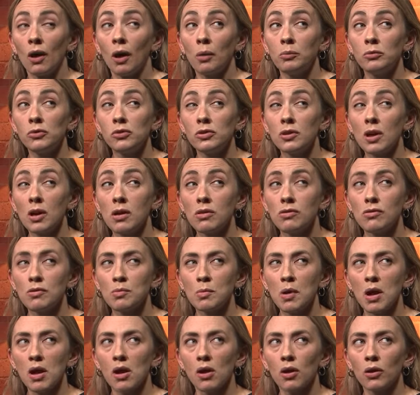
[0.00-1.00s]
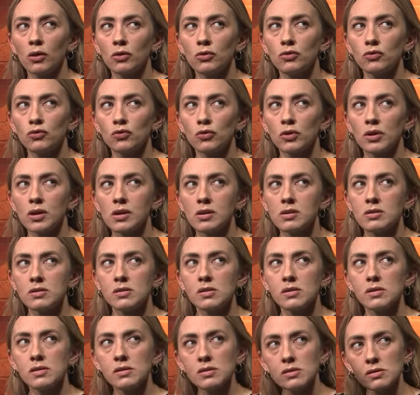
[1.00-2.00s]
I'm just going through my high street
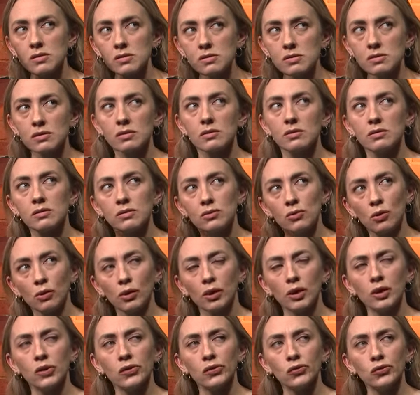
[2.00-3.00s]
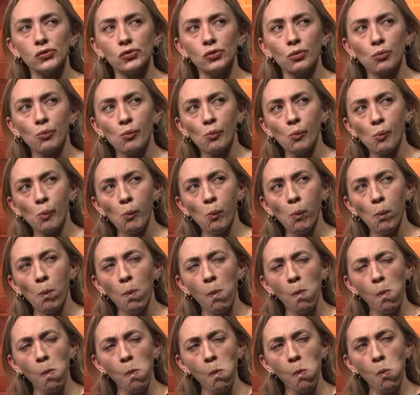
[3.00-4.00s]
knowledge. Mm.
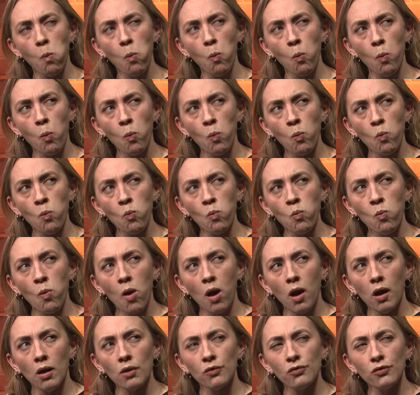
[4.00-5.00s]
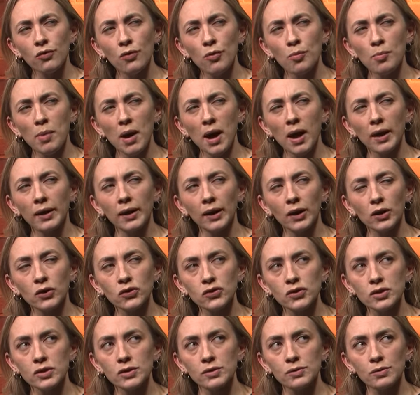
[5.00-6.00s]
I feel bad, like I
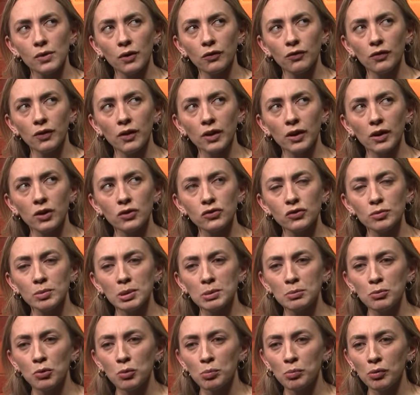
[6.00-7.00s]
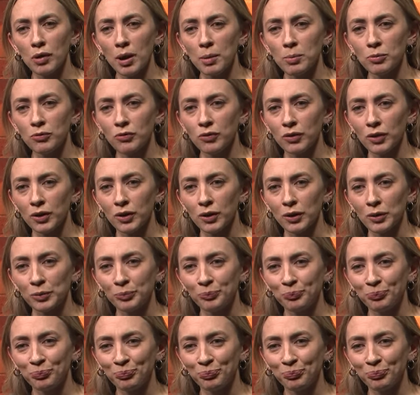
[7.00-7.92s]
should have, I feel like I should be more prepped for you.